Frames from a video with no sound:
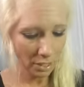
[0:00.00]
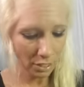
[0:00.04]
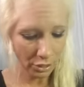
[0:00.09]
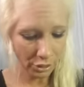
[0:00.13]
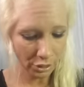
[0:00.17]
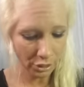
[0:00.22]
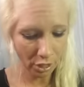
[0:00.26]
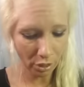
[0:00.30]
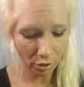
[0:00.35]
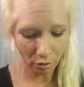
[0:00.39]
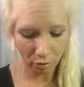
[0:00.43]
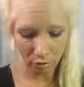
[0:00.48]

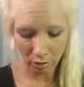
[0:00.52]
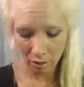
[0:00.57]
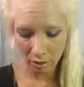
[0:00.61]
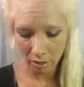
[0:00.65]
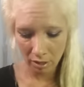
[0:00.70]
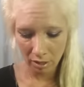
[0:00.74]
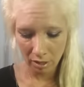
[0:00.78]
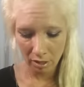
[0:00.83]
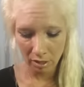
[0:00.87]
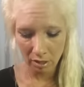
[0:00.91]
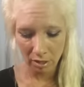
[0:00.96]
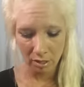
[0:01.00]
so
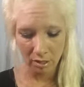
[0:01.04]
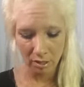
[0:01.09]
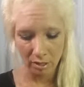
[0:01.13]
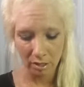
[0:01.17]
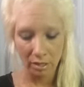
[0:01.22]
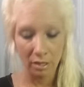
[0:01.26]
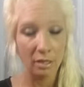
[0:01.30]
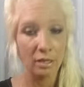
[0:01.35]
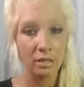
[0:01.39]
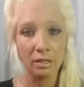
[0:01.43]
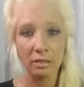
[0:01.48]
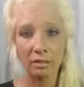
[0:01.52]

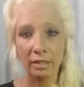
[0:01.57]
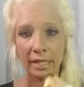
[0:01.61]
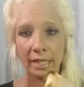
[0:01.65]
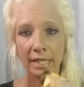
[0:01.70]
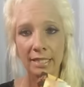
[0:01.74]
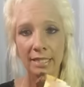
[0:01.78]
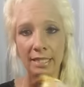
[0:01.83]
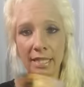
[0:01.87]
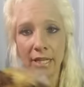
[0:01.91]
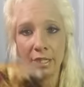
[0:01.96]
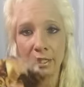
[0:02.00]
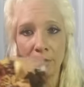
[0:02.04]
like
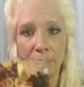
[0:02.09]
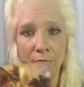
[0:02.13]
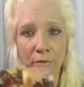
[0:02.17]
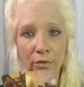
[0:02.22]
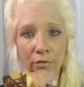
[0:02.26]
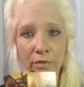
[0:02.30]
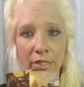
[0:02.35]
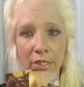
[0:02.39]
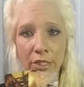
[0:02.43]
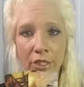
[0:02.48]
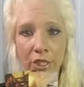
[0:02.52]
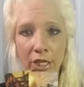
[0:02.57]
I said, you're
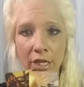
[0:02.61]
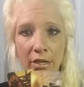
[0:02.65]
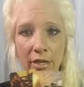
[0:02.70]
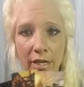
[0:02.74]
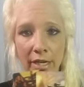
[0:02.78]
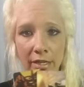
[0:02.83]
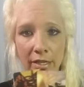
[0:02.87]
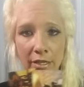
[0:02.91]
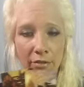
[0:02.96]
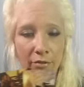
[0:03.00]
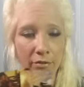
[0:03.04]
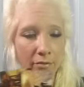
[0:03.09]
moving the
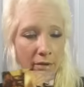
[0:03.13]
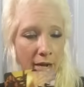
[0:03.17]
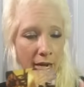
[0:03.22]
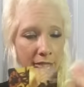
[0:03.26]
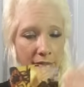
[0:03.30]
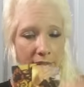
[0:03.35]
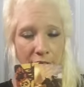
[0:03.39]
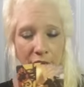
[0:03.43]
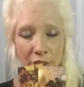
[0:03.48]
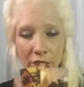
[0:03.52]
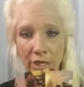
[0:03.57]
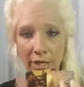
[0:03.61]
chariot, you're
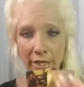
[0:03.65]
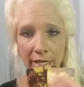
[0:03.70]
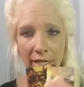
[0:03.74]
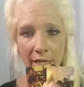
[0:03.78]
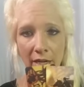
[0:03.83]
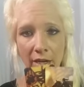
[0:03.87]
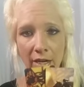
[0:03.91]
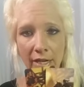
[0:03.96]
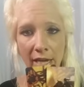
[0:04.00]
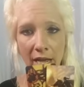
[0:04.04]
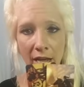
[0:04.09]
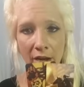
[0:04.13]
riding the
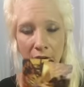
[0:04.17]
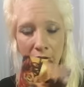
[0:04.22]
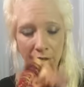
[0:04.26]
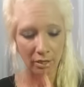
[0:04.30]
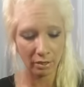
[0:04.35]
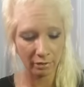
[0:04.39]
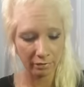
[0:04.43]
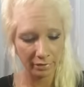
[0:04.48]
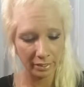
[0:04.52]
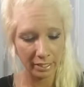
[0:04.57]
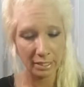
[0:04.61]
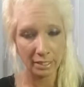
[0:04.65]
chariot on out
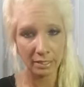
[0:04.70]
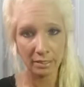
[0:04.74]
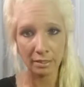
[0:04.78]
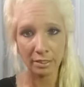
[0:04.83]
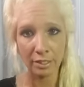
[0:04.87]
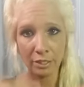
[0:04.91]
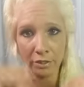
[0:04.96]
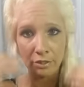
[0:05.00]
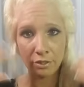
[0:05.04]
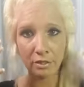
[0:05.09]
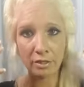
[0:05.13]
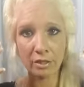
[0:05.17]
of the,
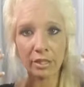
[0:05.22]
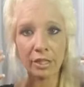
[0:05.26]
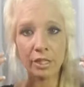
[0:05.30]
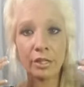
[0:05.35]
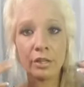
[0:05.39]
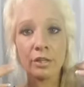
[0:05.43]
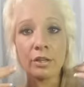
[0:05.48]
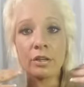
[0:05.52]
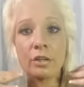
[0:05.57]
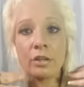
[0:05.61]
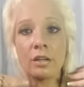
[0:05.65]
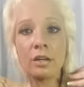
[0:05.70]
you're,
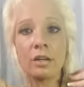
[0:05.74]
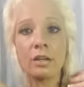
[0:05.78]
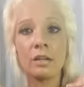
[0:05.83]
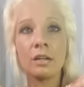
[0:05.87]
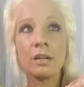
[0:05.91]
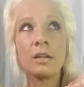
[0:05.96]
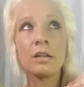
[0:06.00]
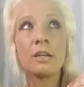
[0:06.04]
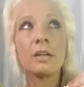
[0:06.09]
you're